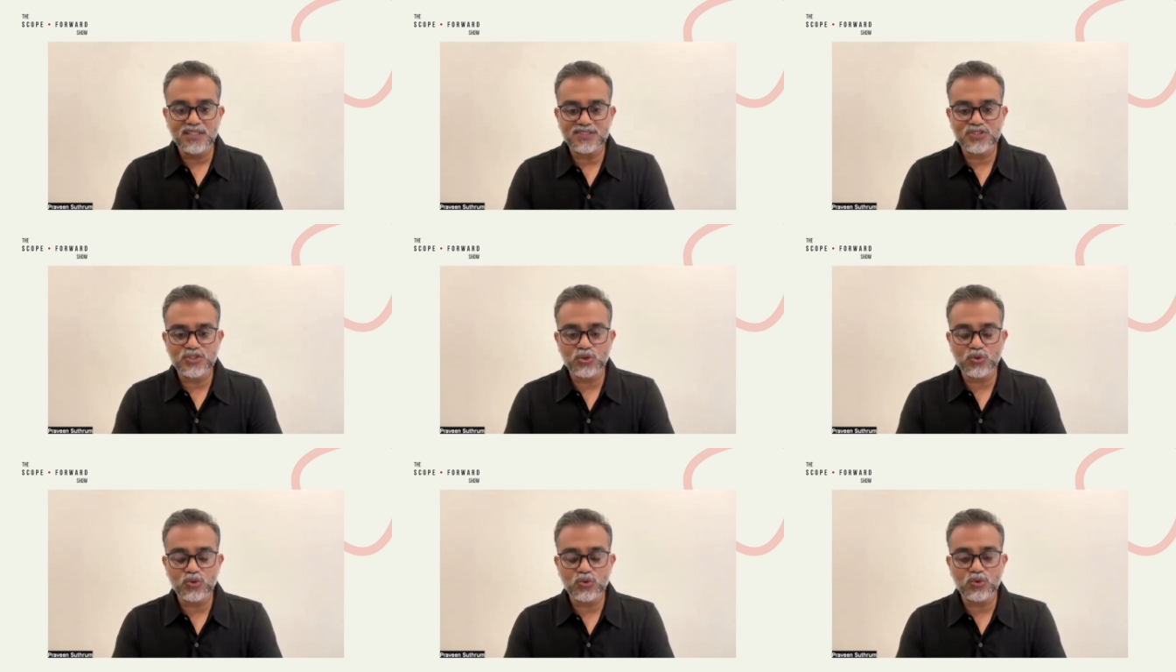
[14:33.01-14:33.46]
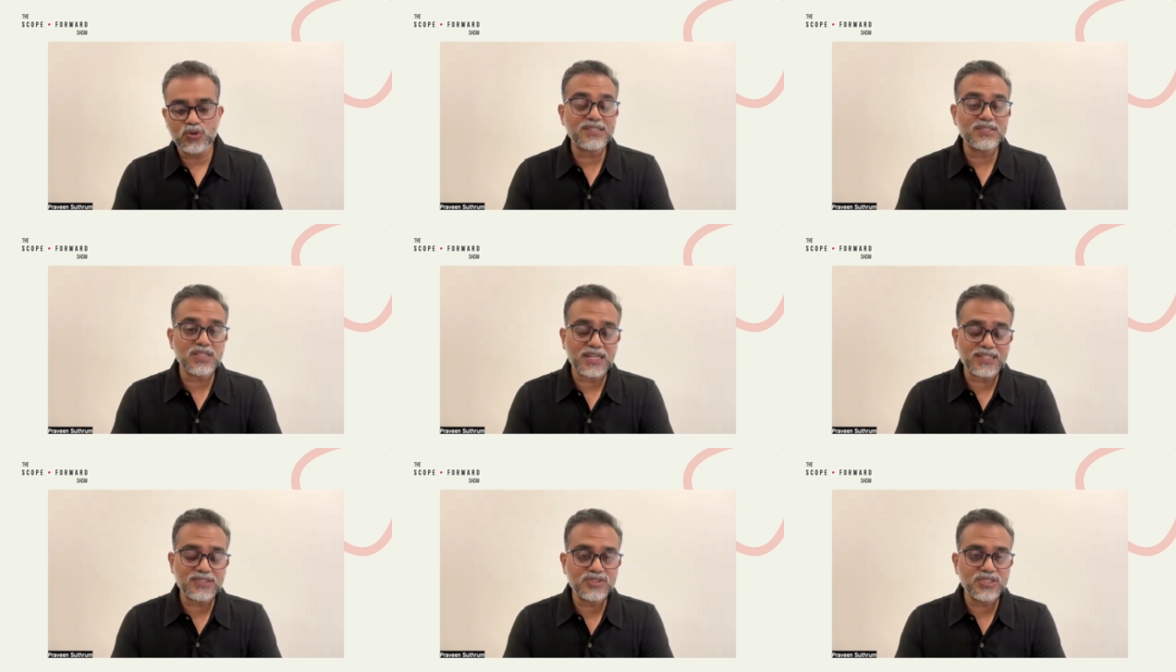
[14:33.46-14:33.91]
So
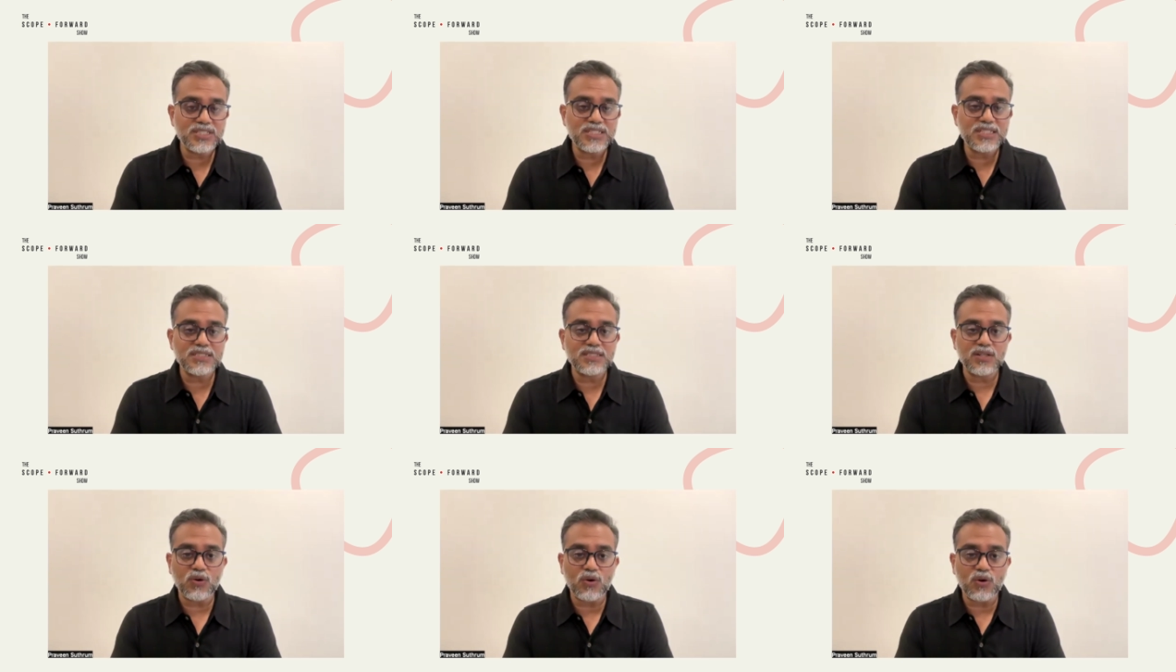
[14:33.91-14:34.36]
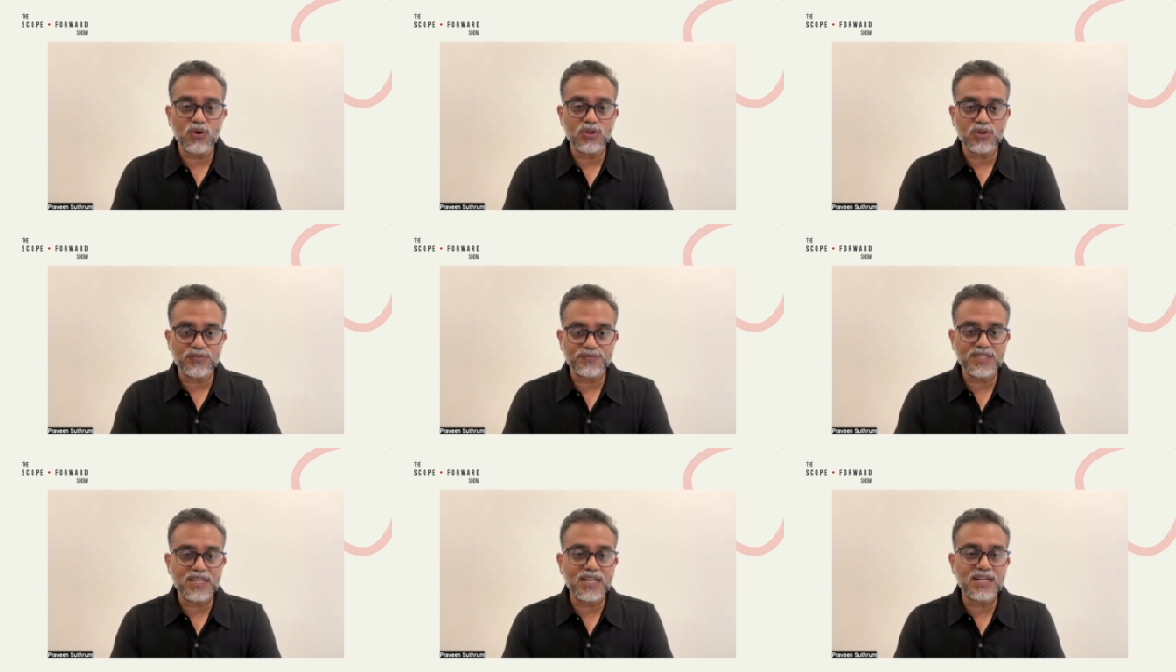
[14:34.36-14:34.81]
I'd read all
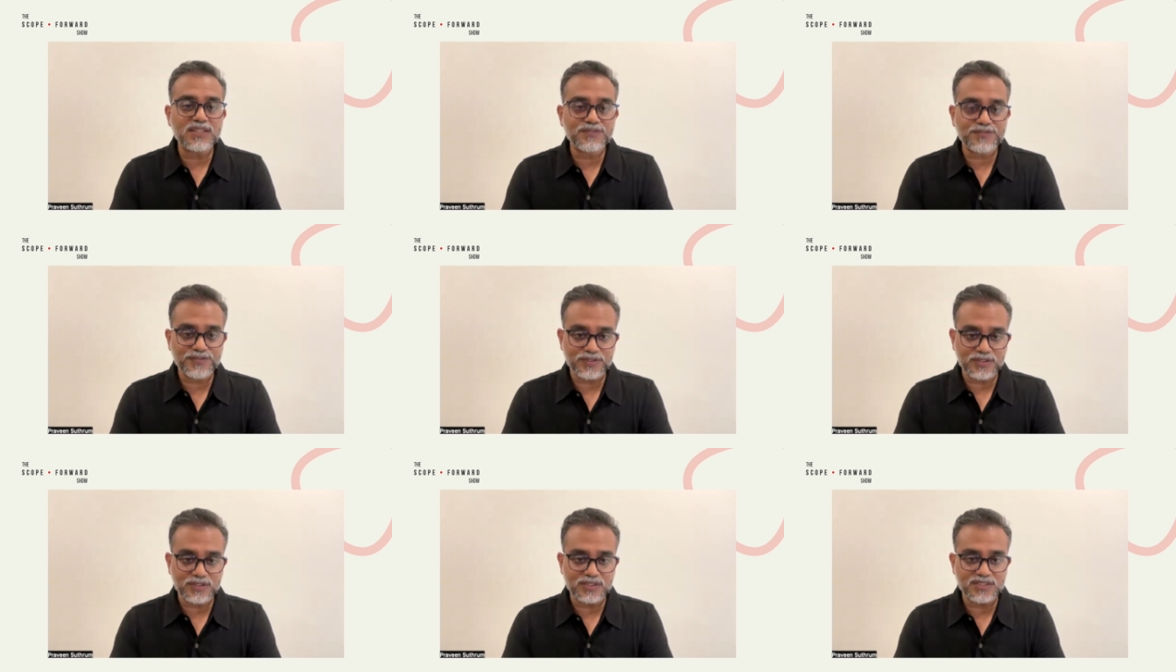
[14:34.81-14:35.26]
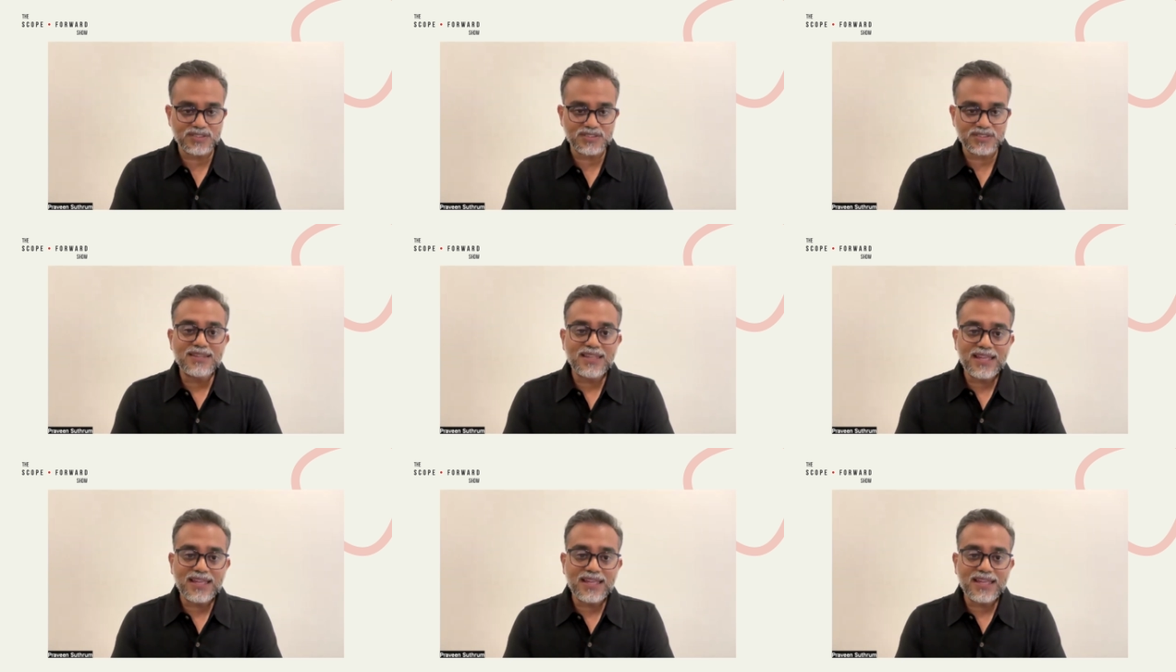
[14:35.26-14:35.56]
of that first.